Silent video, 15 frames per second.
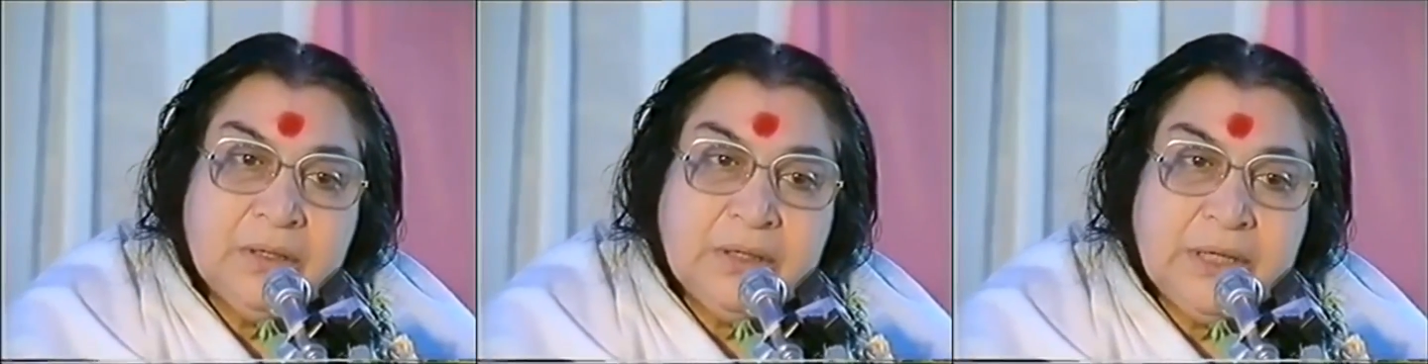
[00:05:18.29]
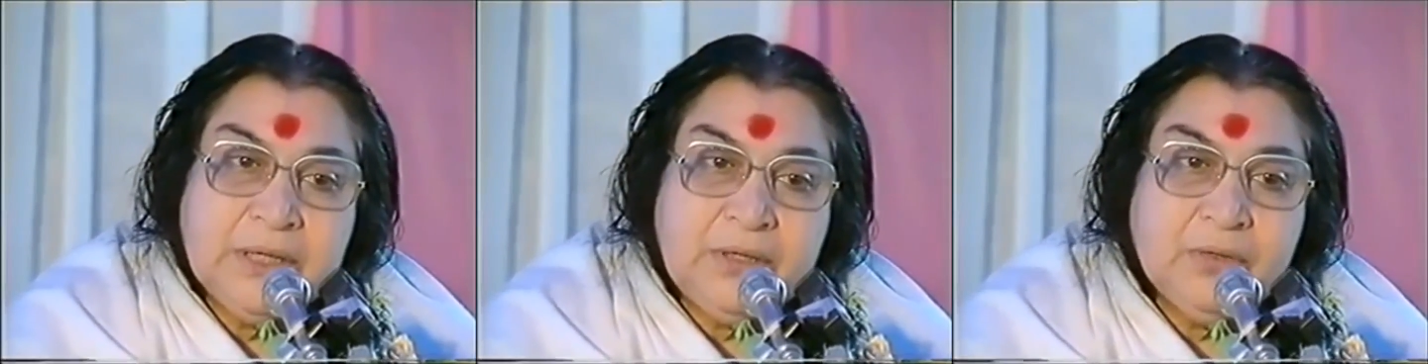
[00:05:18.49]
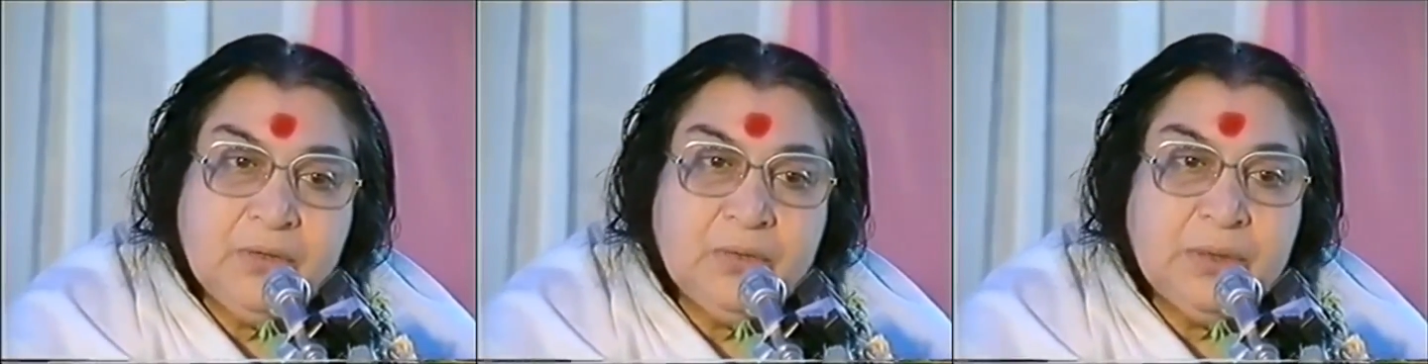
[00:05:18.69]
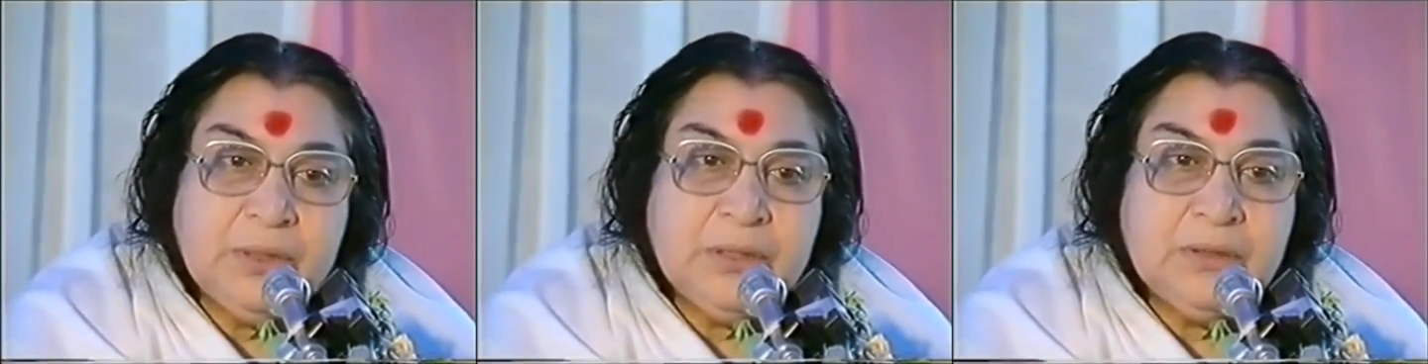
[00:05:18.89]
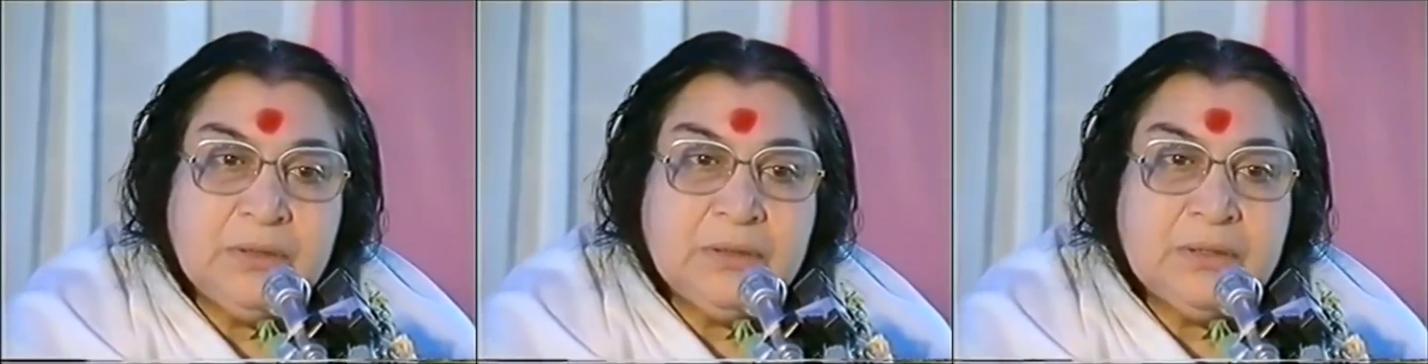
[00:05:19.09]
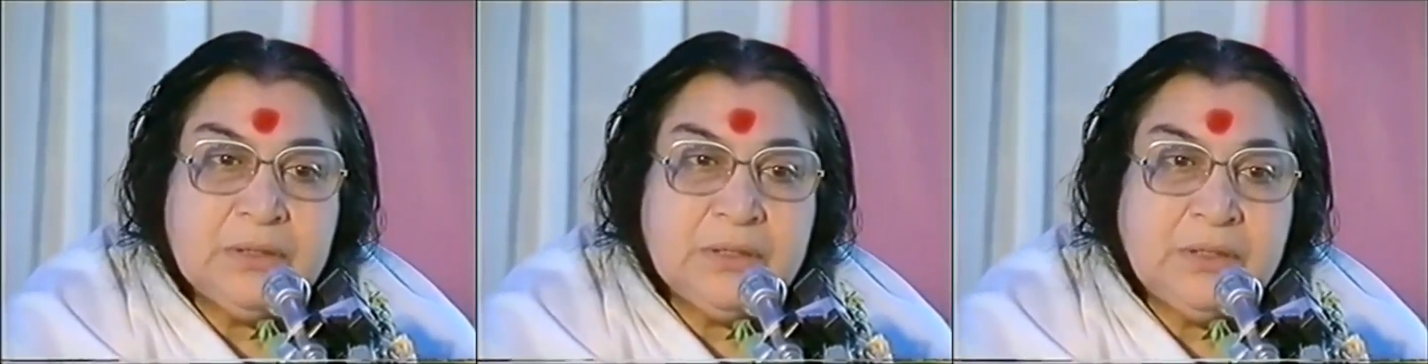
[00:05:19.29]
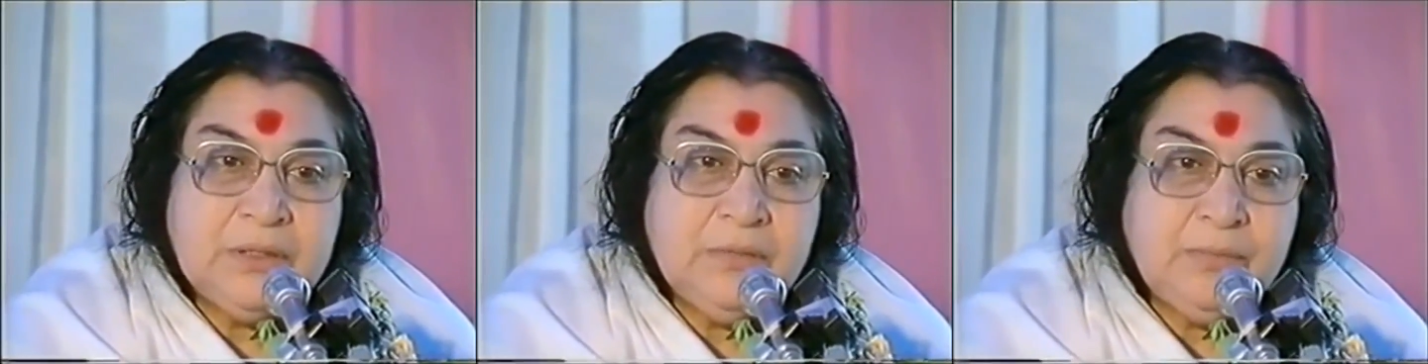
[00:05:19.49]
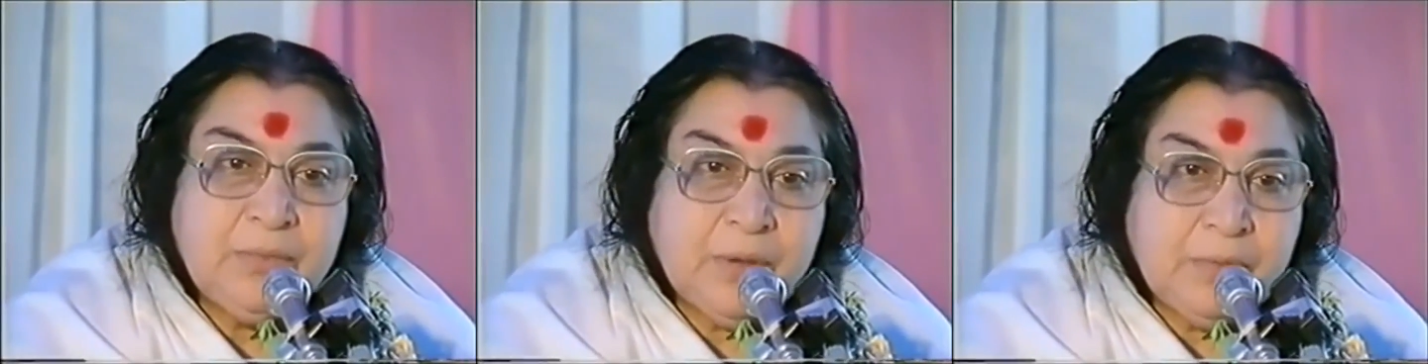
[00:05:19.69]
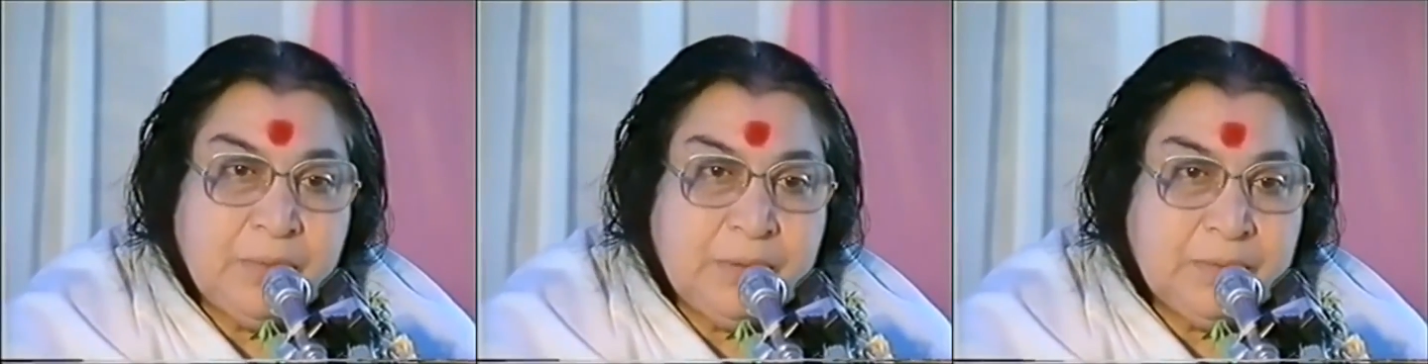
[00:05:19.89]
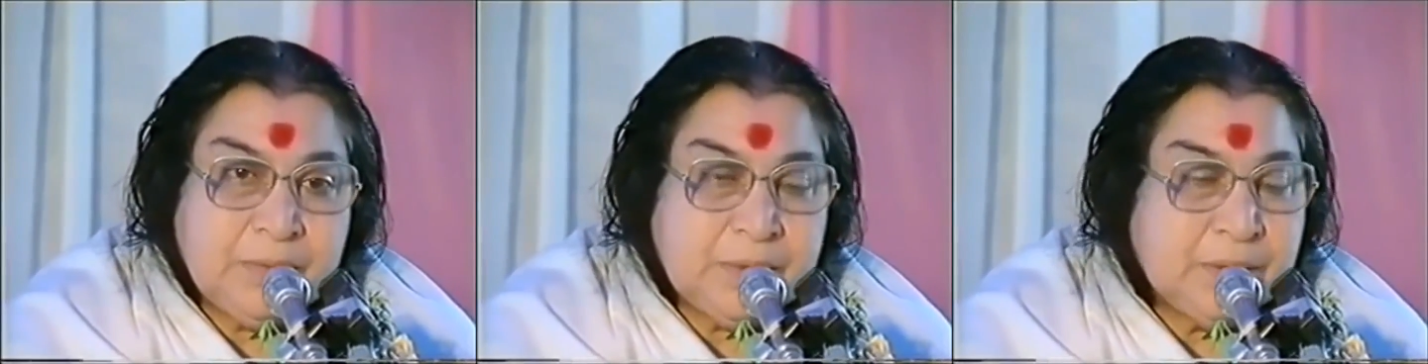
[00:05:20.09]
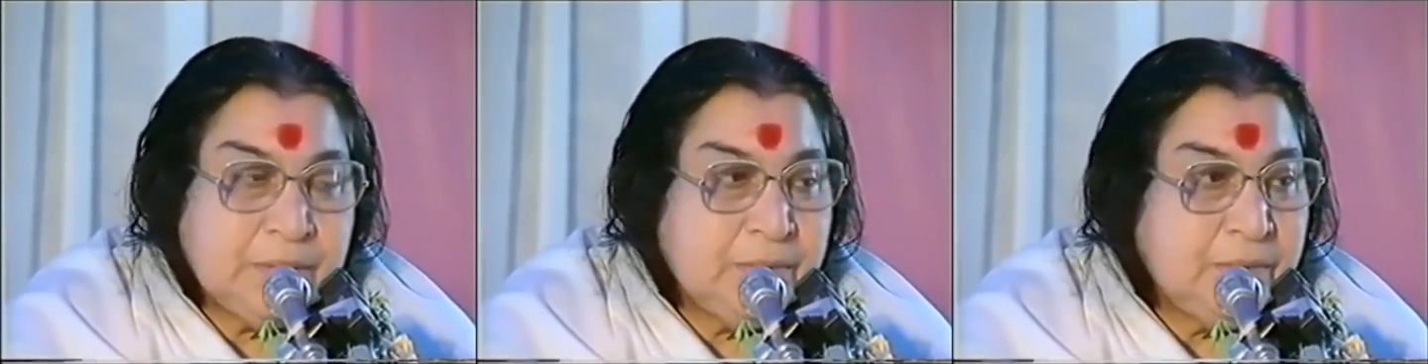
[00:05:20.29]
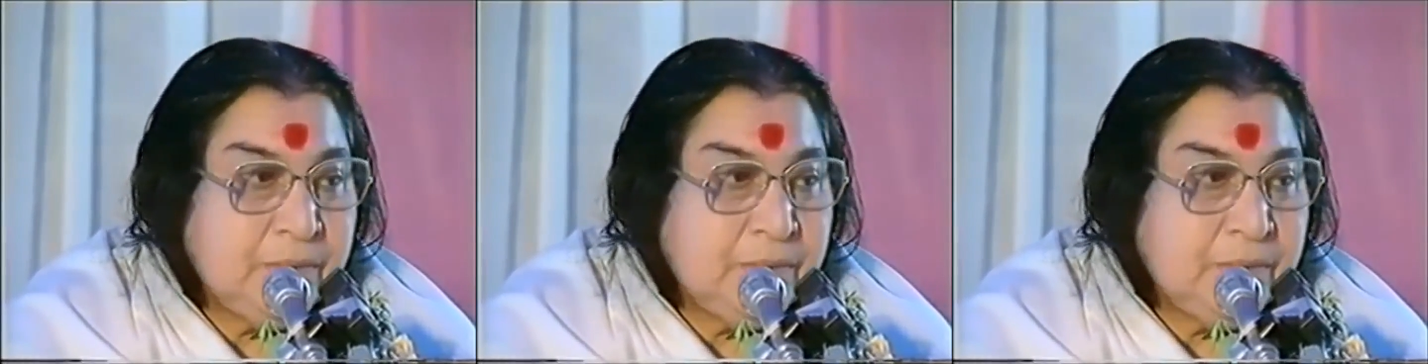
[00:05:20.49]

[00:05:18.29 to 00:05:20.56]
get over certain problems.